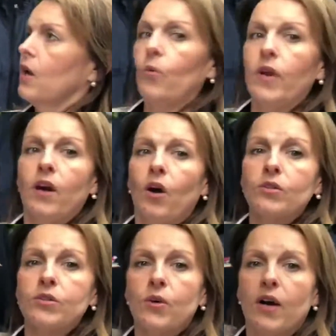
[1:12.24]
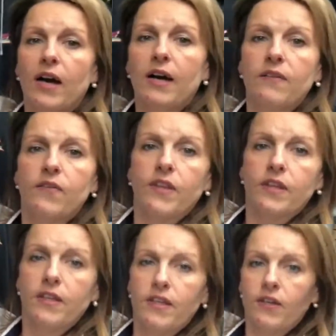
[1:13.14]
We also have
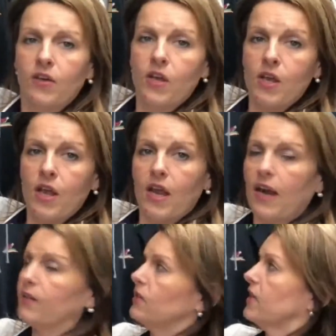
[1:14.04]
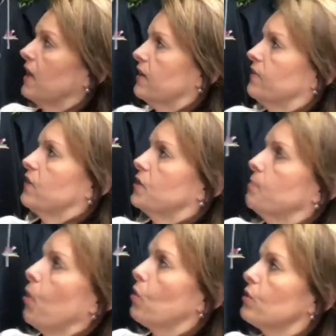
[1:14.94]
the Irish Hereford
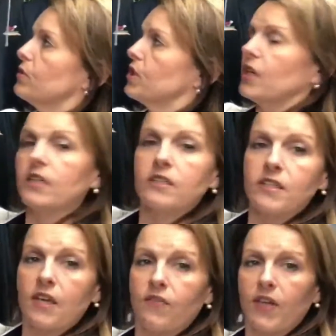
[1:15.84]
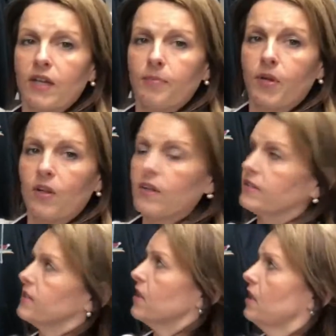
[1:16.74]
polo shirts available
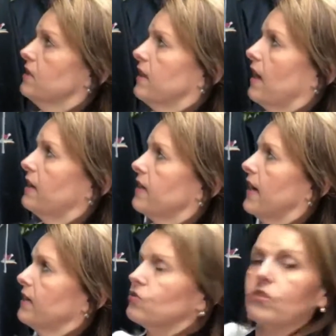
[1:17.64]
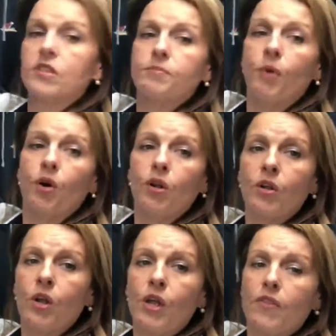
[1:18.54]
starting at extra small.
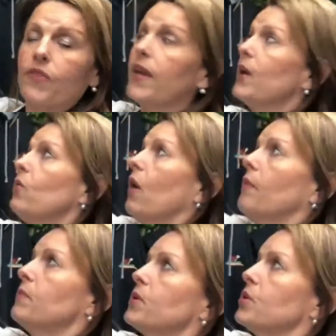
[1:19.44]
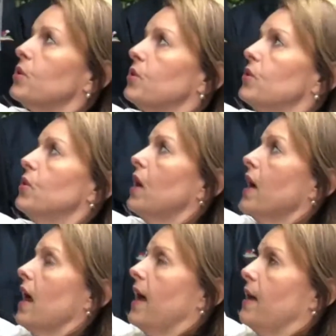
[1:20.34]
They go up to
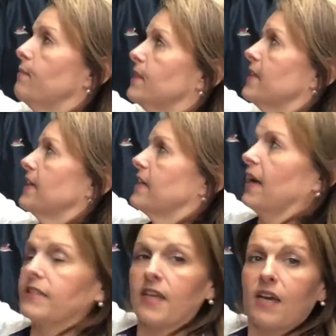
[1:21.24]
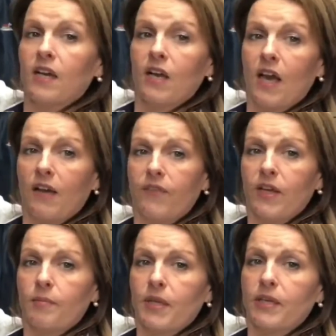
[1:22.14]
6XL,
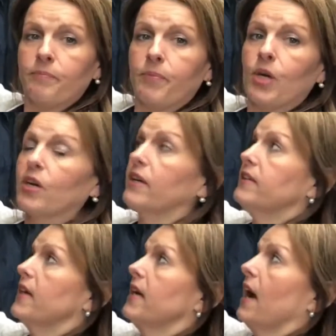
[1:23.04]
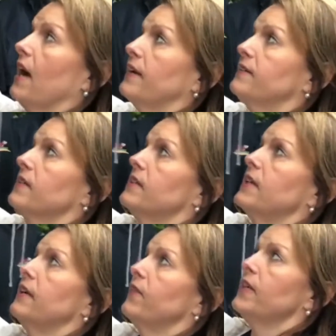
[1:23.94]
available in burgundy and
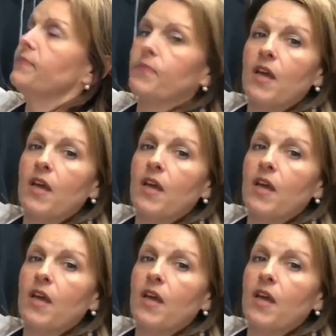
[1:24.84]
navy.